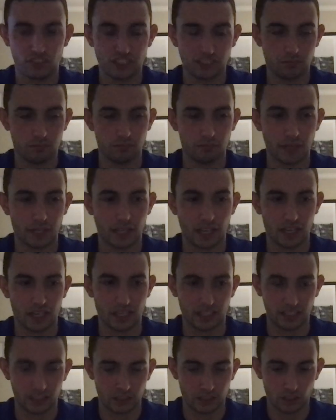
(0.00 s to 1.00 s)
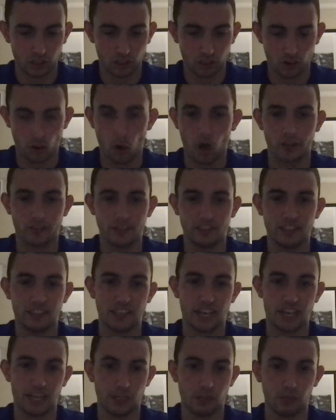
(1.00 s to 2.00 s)
making it so hard for this
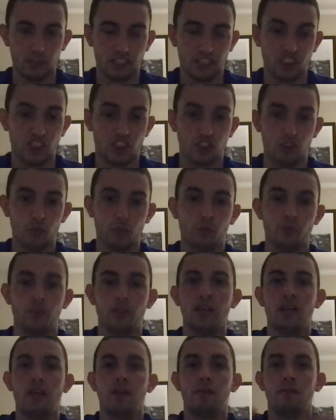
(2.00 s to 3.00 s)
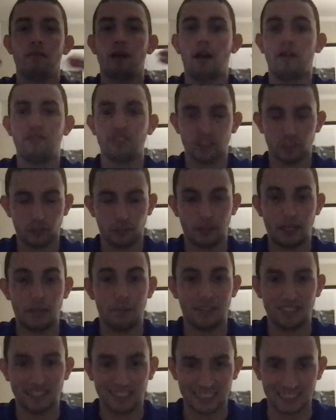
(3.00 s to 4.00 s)
Yankee rotation to officially become
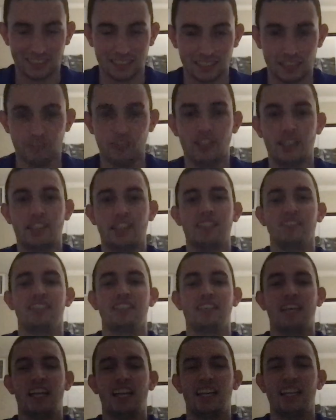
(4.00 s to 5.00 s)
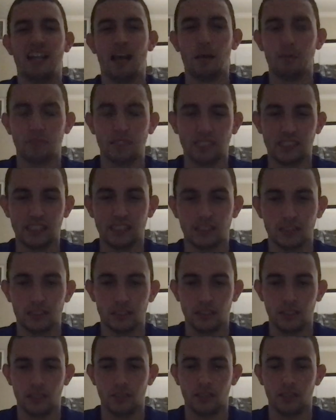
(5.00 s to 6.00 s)
elite. I feel like is not being...
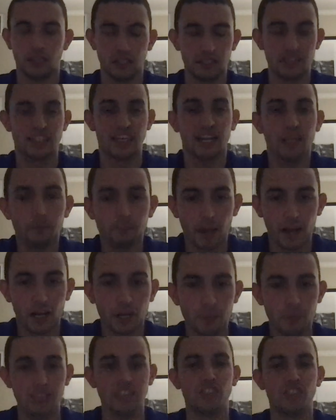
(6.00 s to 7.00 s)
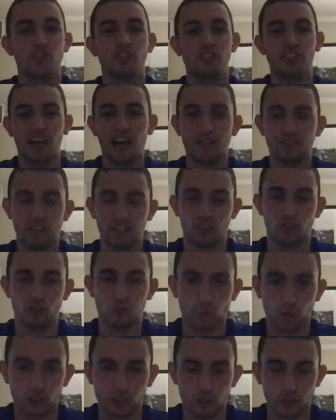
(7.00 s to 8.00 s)
It's getting better, but you still have, those
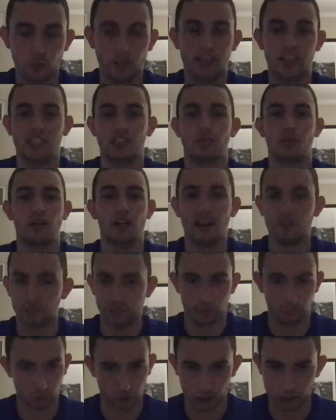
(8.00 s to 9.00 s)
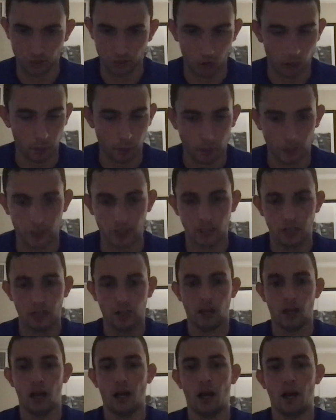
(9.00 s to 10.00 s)
1 or 2 innings where everything will just fall apart.
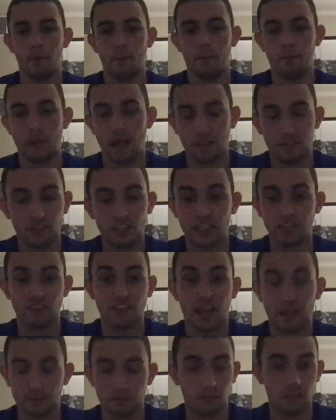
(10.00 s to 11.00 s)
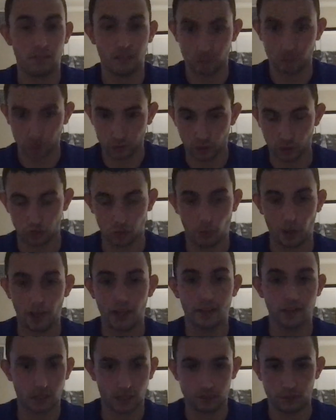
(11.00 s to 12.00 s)
I feel like if that eventually goes away,
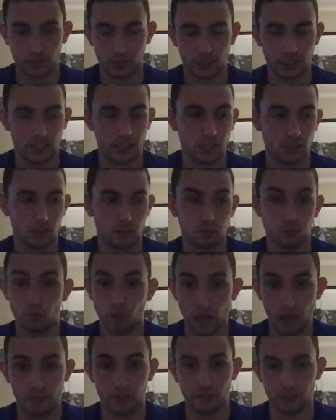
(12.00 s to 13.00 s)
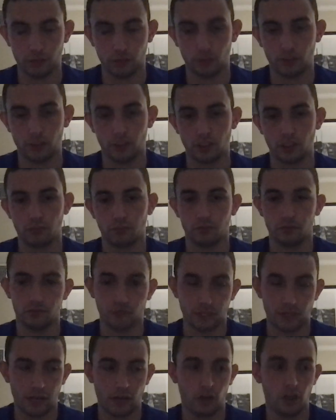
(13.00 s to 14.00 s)
then I feel like the Yankees will have an elite rotation. But for
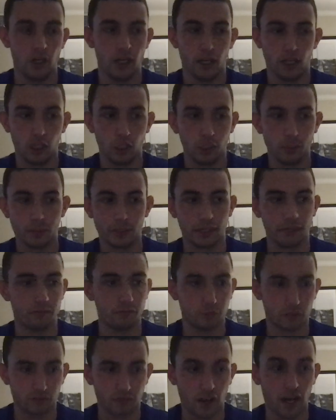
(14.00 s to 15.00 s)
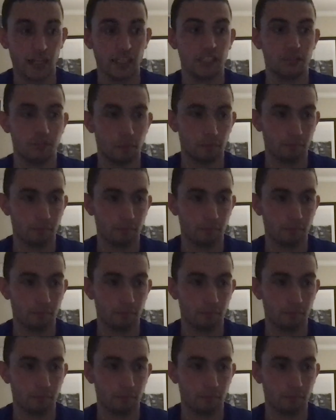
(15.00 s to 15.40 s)
now, Kluber again was fine. He's been